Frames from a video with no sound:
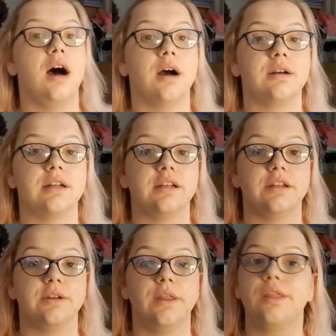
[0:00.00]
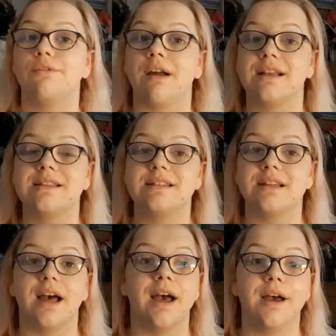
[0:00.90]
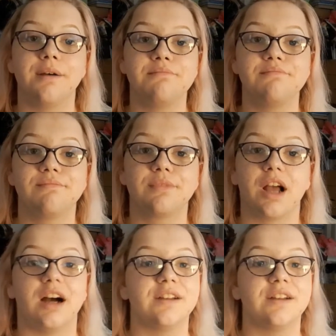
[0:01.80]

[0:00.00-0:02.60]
I'm going to do the rest kind